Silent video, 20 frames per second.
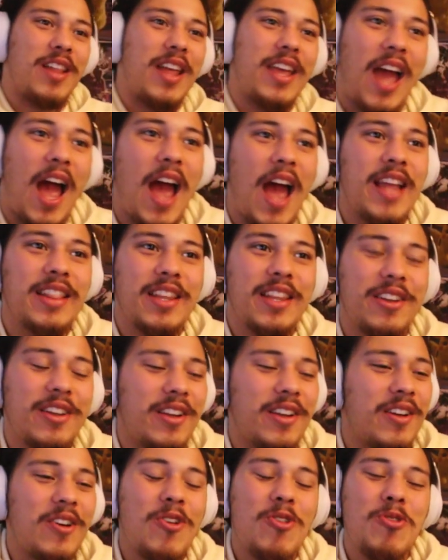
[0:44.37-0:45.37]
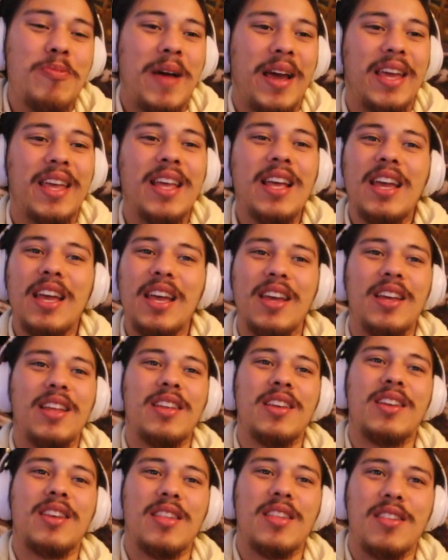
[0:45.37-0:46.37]
Like, I literally... Oh, my...
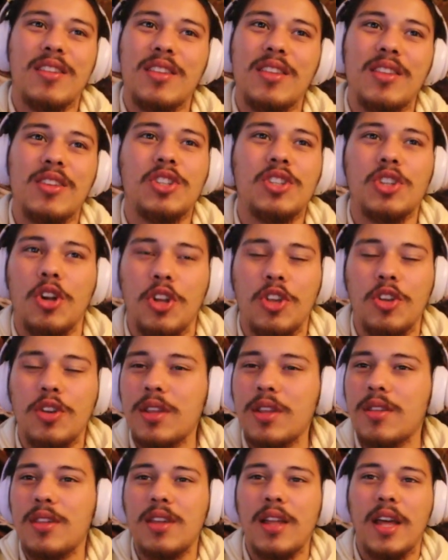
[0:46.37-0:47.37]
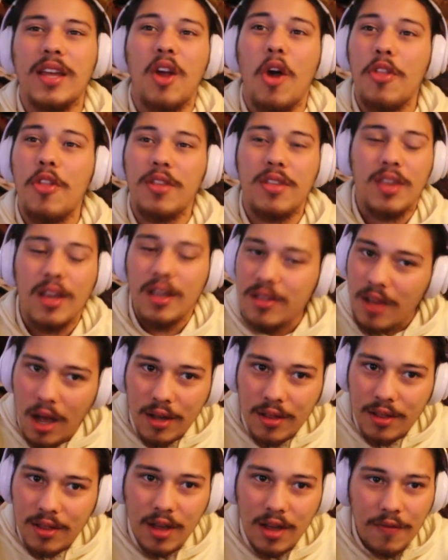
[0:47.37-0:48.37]
Because, sure, you can see, like, all the
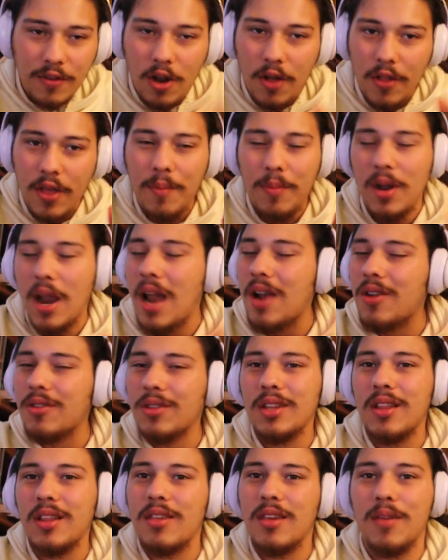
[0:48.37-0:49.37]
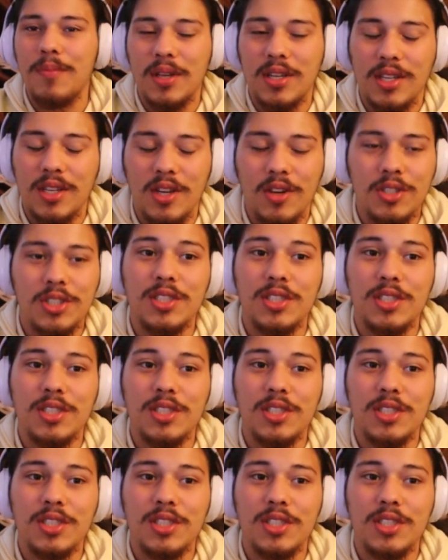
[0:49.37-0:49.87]
TikTok stuff and all that, but I don't think that's, like, a big deal.